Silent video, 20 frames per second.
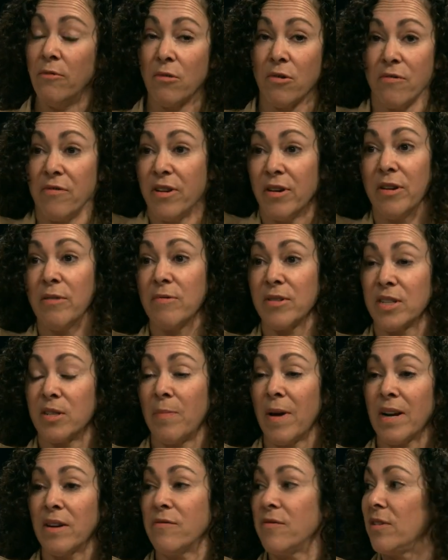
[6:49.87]
We're very
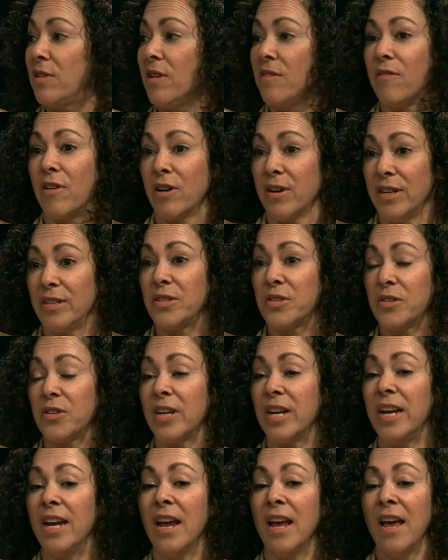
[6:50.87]
respectful of our
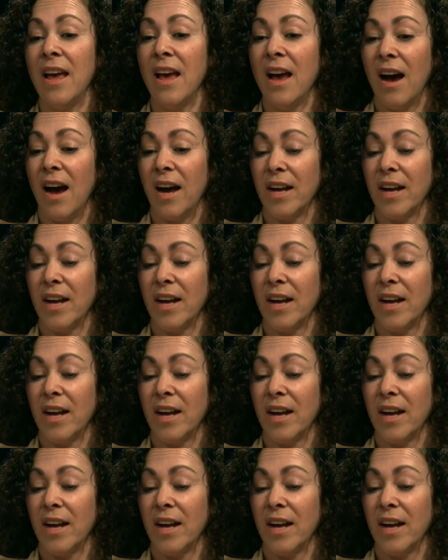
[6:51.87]
history, yeah.